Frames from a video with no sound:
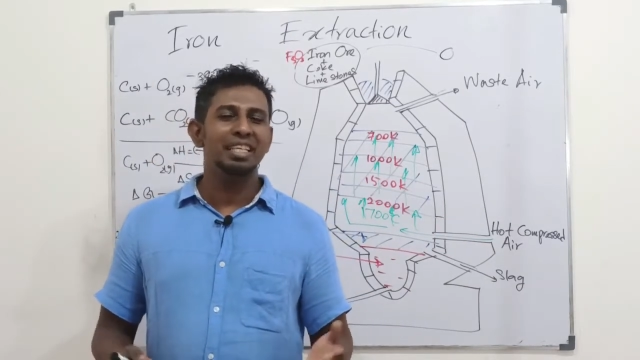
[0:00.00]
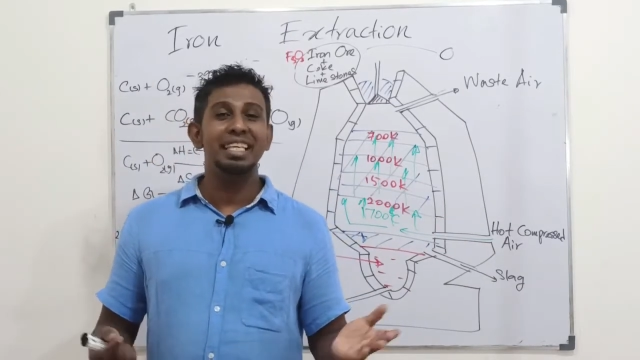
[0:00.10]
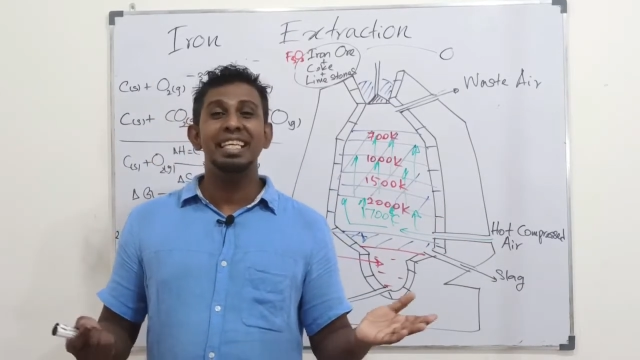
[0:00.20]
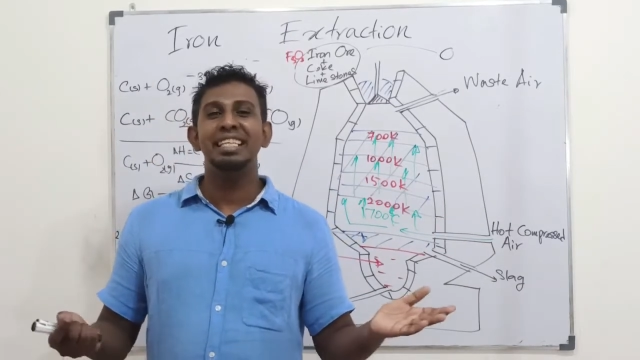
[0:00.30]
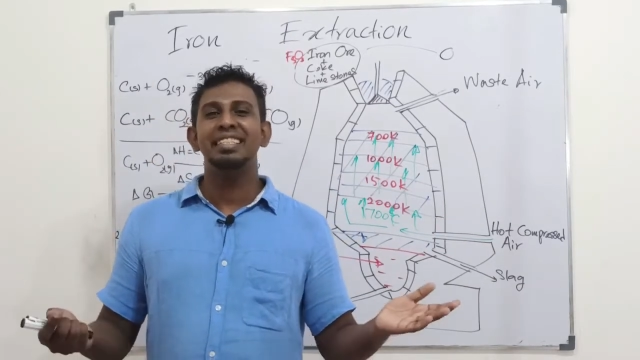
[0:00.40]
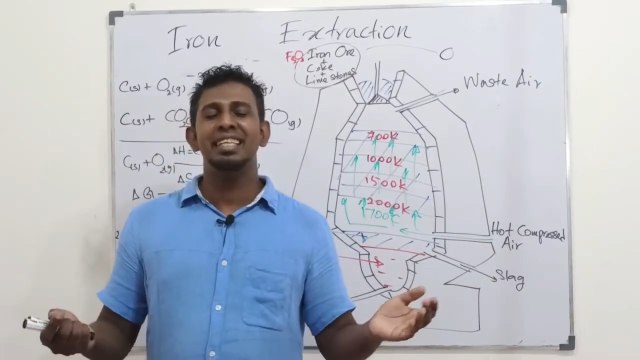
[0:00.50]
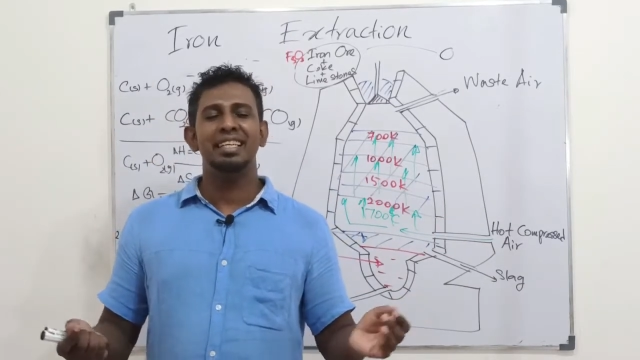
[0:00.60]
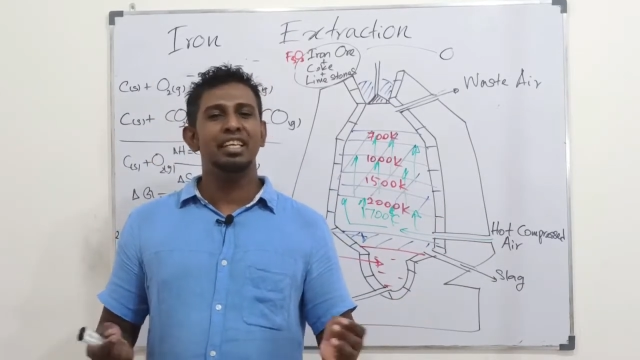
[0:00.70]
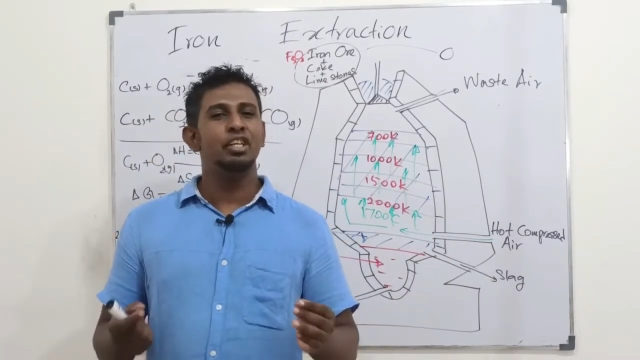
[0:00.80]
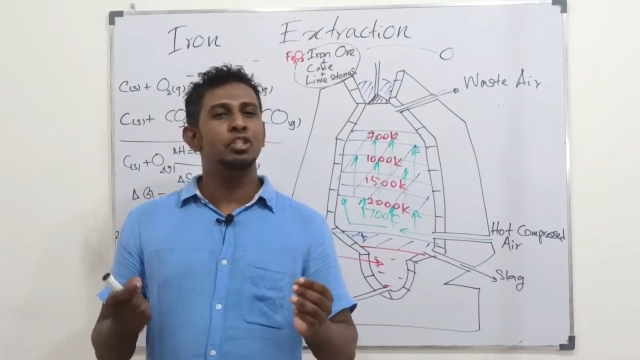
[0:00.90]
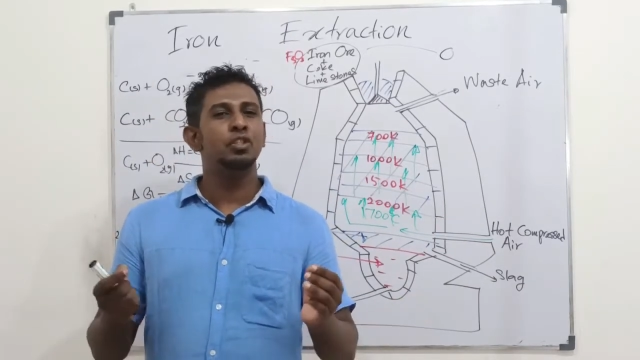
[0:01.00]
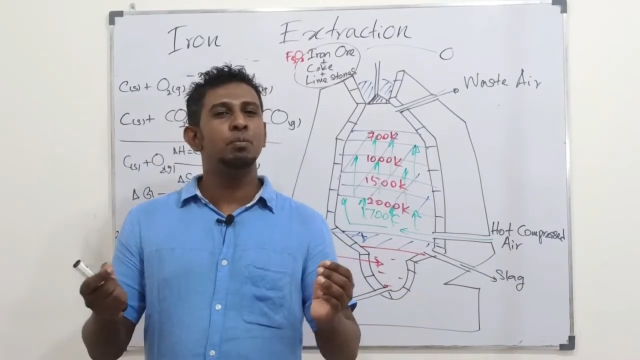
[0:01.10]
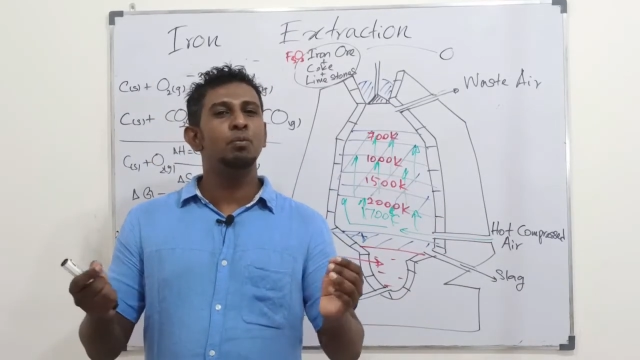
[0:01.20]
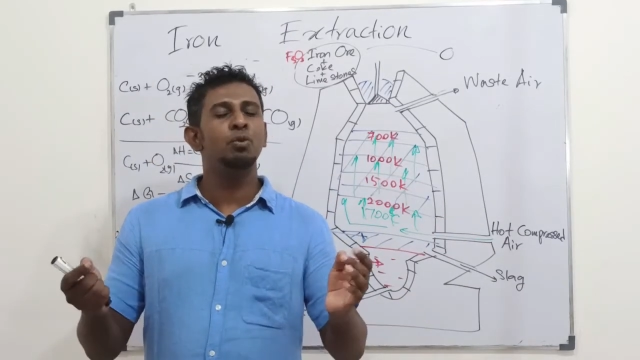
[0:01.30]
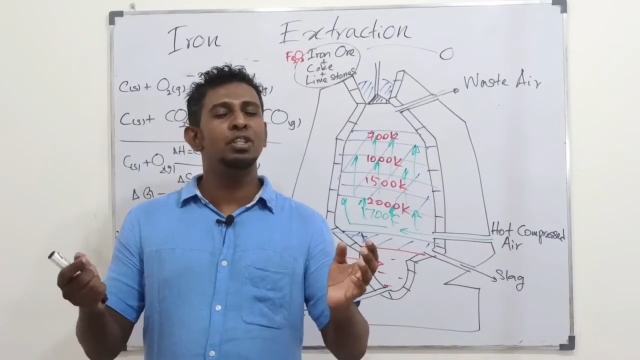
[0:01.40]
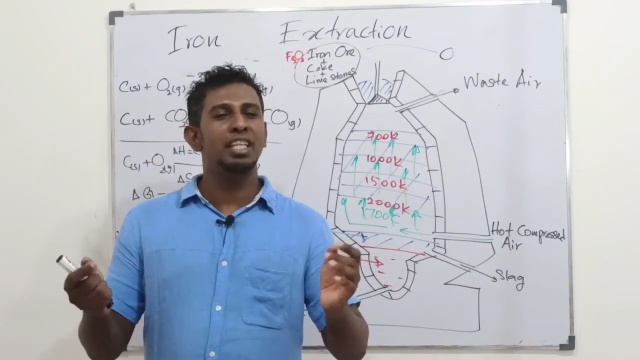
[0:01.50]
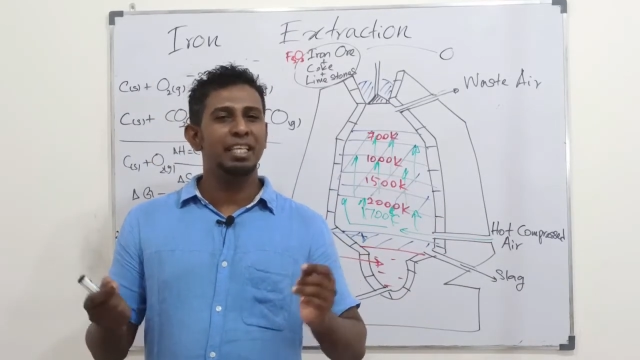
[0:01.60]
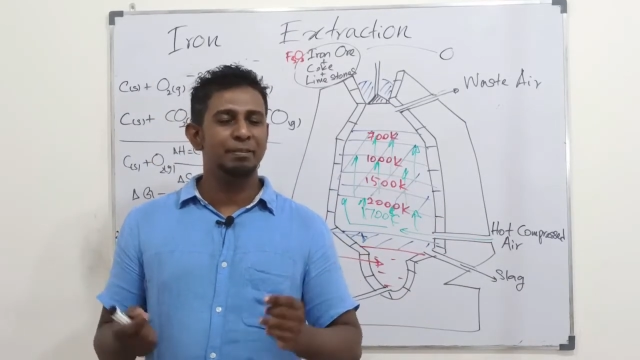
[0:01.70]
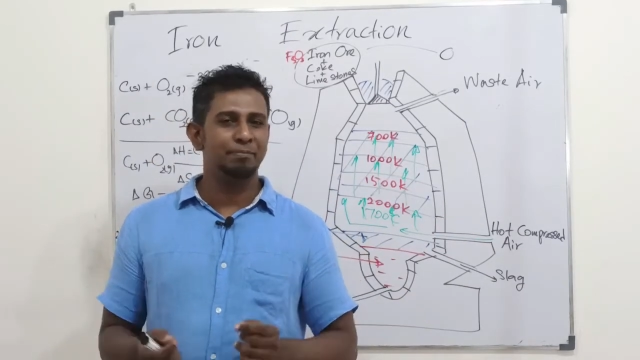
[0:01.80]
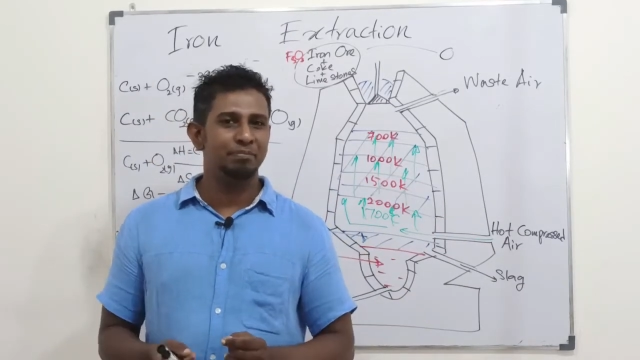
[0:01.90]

easily, smoothly,